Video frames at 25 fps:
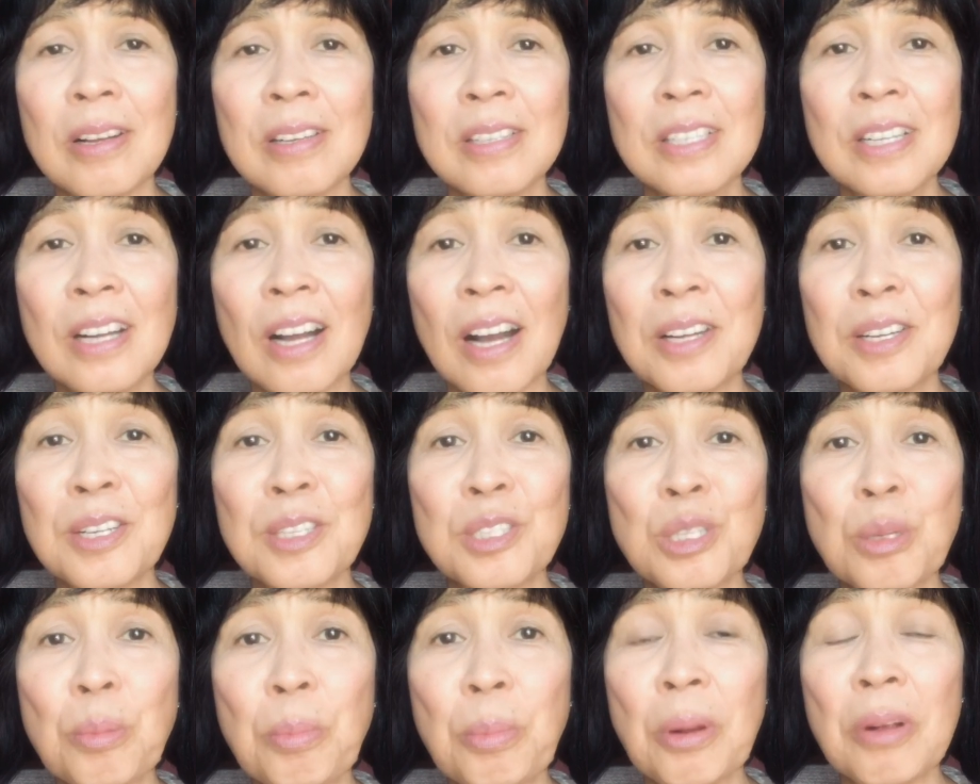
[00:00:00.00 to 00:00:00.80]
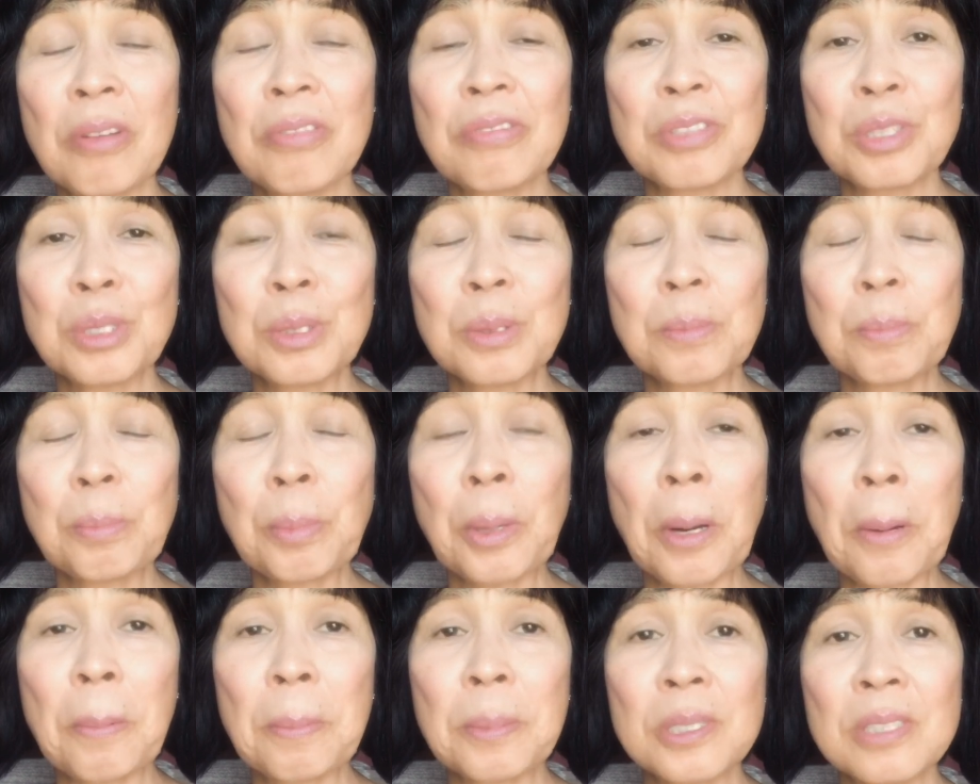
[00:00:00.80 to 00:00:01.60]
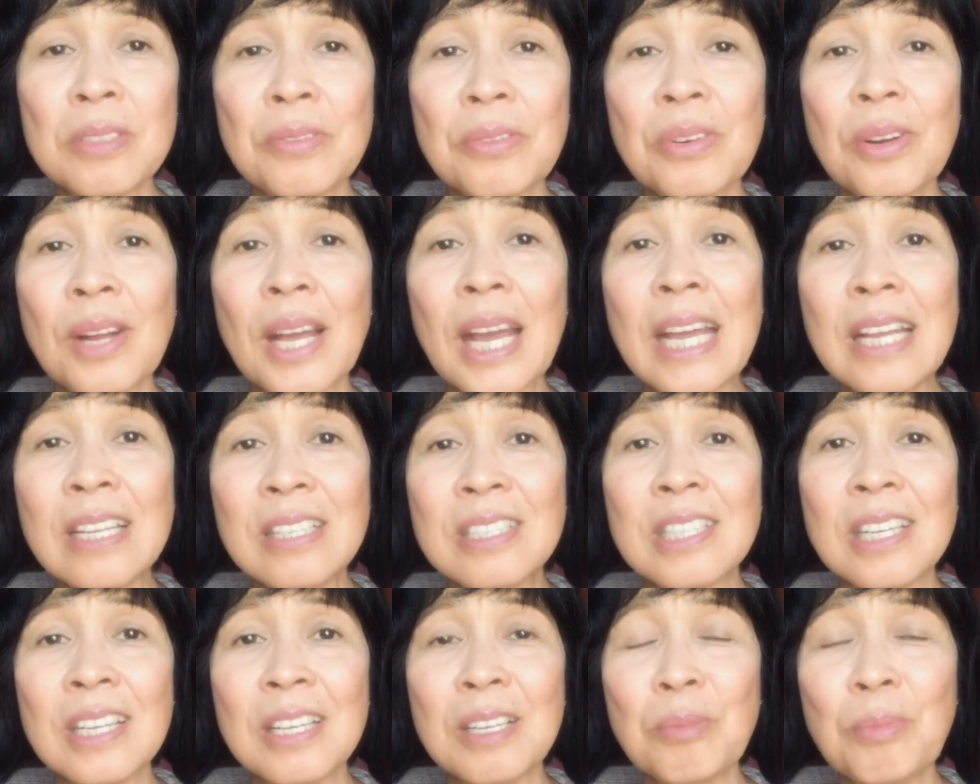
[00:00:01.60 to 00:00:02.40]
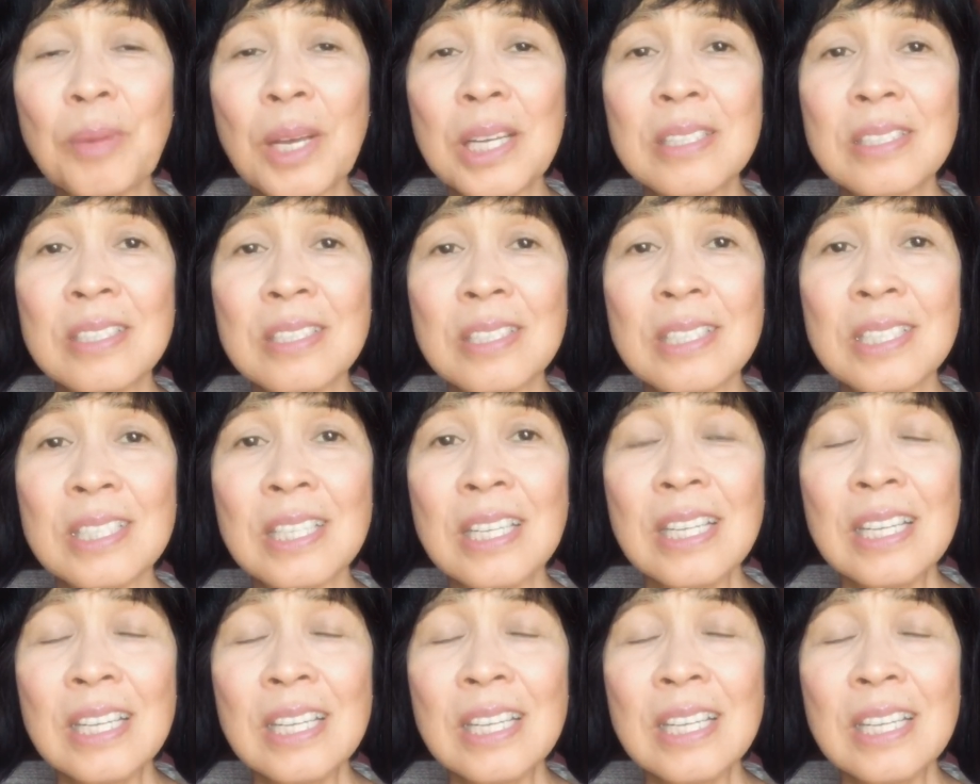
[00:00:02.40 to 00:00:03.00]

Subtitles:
God has a purpose for aging, makes us